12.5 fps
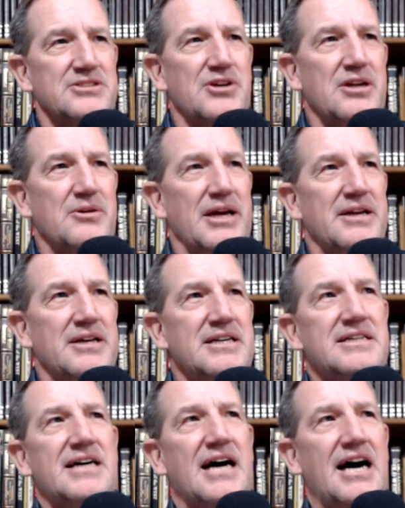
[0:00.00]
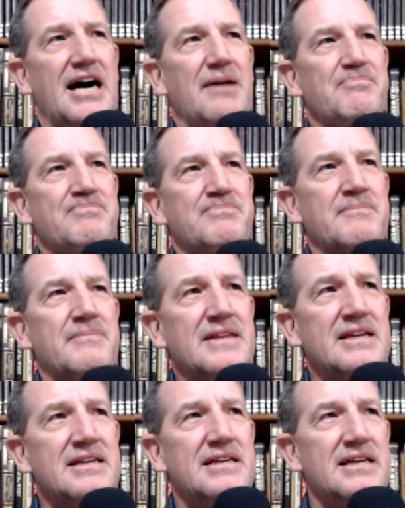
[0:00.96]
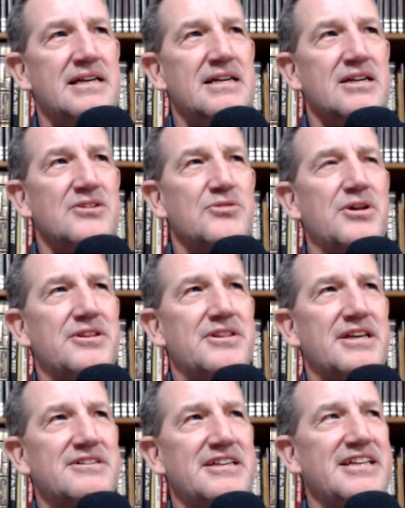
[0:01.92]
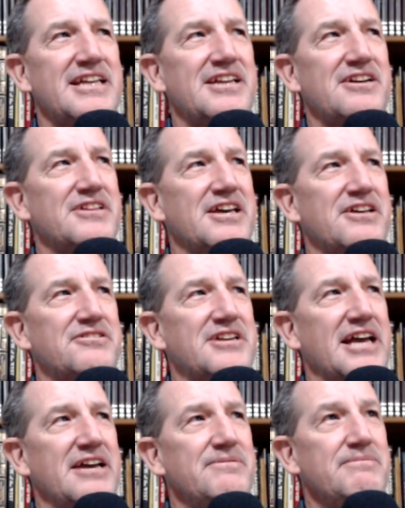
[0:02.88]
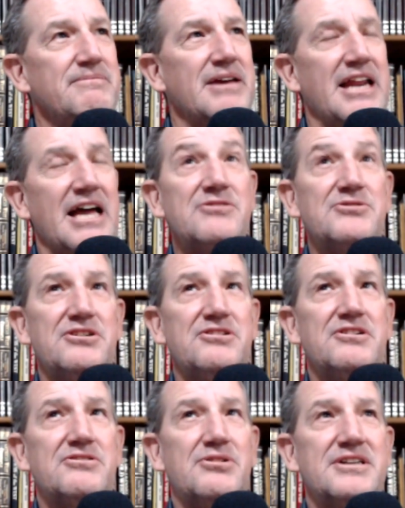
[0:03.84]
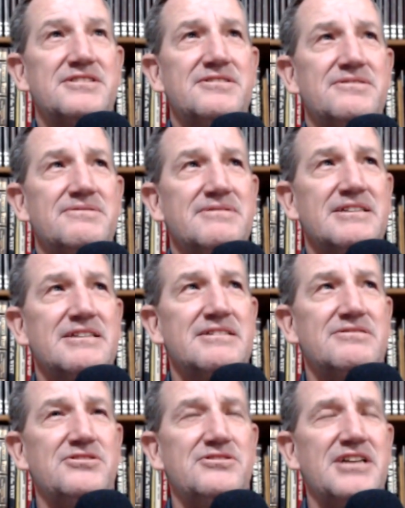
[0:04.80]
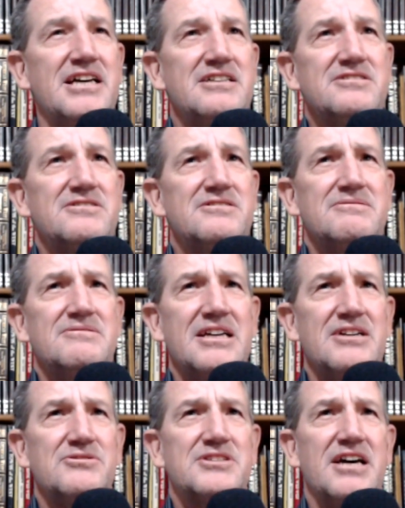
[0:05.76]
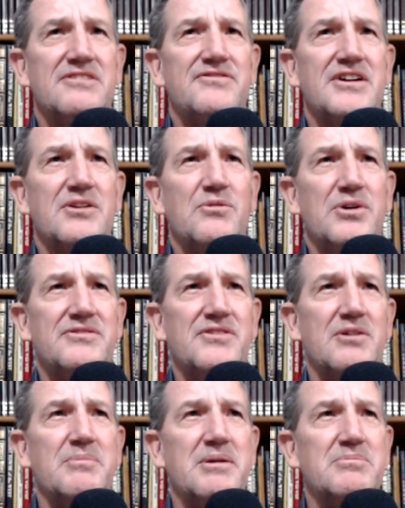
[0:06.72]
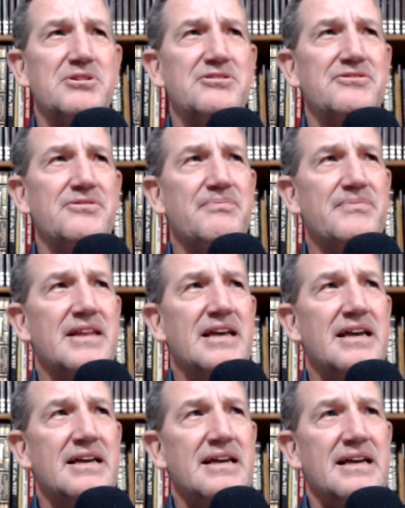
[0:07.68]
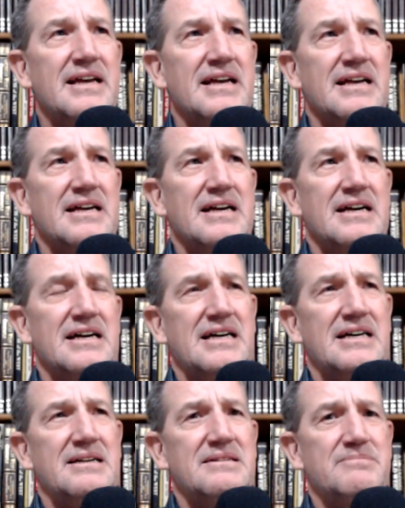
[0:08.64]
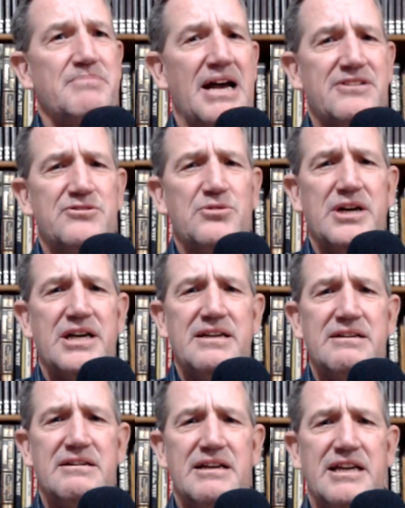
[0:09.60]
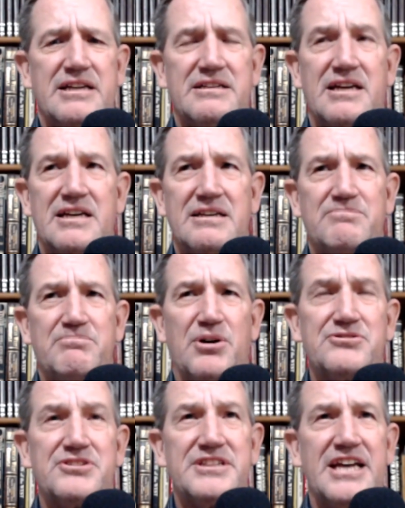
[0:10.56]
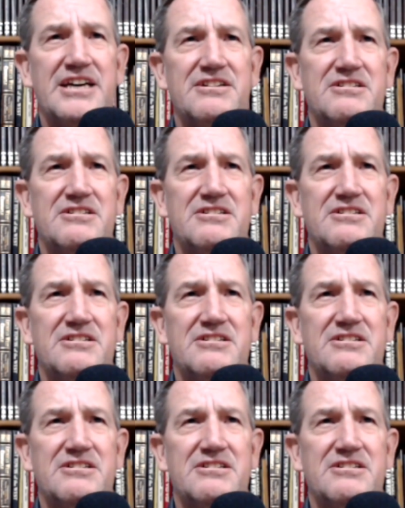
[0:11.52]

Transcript: anyway, one of the things I did hear the other day, and I actually heard it twice in 2 days, and it was kind of funny. One of our members passed away, and I posted that